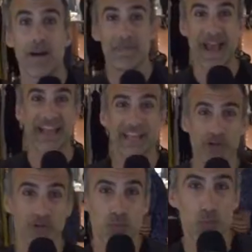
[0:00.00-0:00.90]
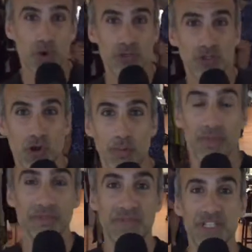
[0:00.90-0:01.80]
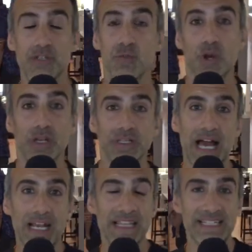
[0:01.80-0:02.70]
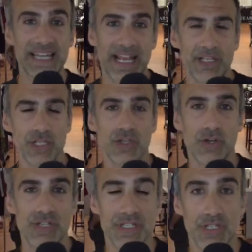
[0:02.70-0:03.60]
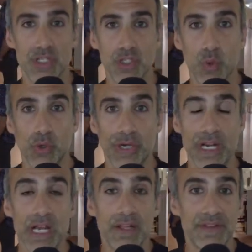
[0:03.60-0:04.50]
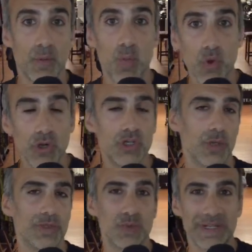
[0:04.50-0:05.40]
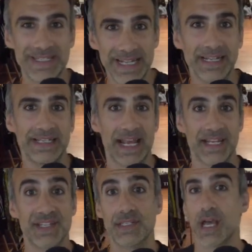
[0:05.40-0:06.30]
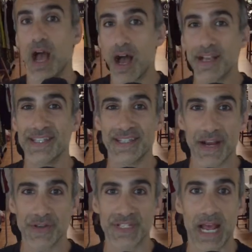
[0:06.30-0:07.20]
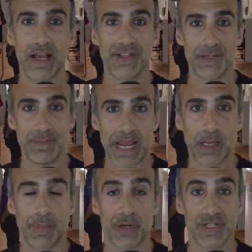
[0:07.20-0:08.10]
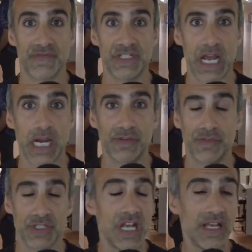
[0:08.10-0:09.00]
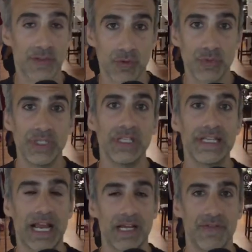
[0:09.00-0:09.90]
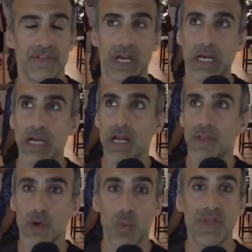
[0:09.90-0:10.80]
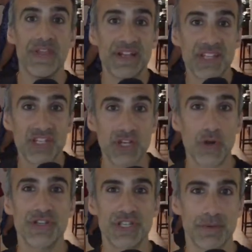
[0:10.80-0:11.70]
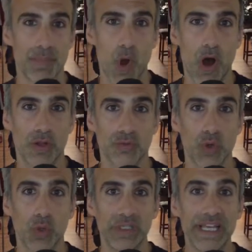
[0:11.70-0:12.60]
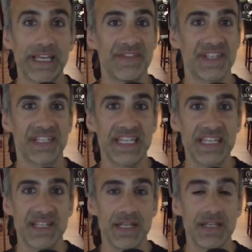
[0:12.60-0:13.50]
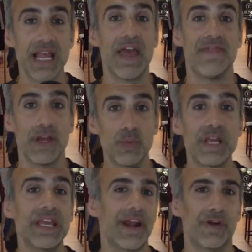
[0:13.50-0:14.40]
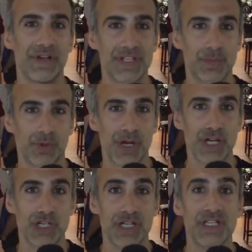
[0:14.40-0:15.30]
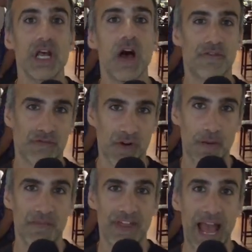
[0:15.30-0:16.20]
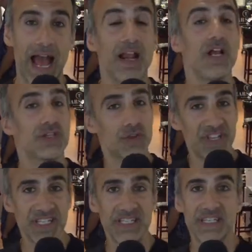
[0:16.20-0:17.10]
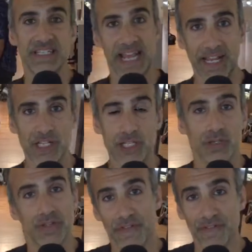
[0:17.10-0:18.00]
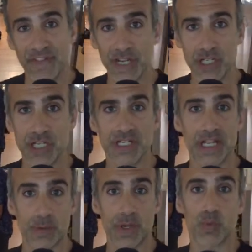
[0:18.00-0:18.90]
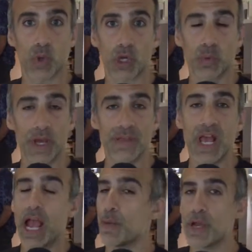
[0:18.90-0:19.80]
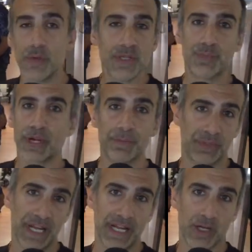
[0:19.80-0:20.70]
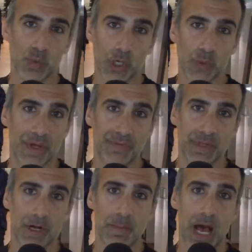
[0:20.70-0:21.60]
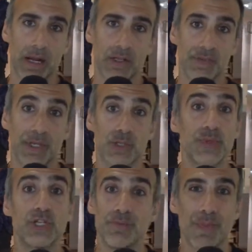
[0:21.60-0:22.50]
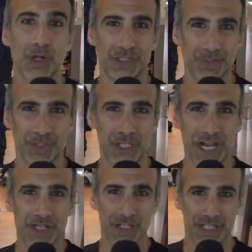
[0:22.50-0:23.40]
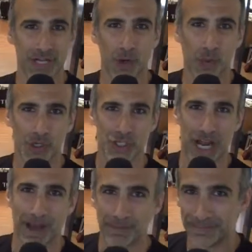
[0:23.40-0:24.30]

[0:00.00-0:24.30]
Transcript: Back here is wardrobe. This is where a lot of the textures and the story, the wardrobe is what dictates to us as hairstylists and makeup artists and photographers. They're really kind of the one that starts the ball rolling in the seasons, and then we get our inspirations from that. So this is the texture and finishes that we work with, and we always bring plenty to work with our models because we do multiple changes in our workshop.